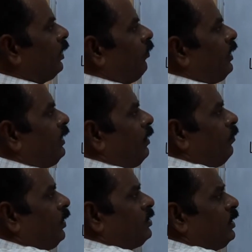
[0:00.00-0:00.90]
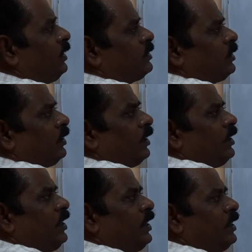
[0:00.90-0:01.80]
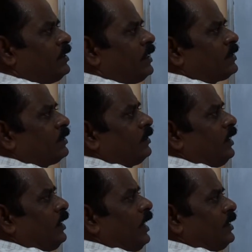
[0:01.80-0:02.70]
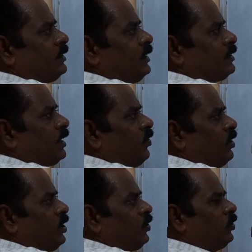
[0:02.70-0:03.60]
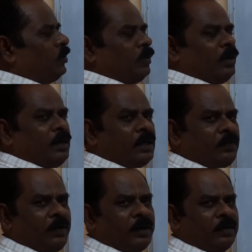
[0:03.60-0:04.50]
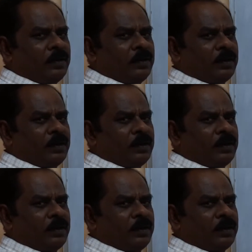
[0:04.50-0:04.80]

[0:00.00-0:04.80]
When temperature is decreases, then gaseous converted into liquid.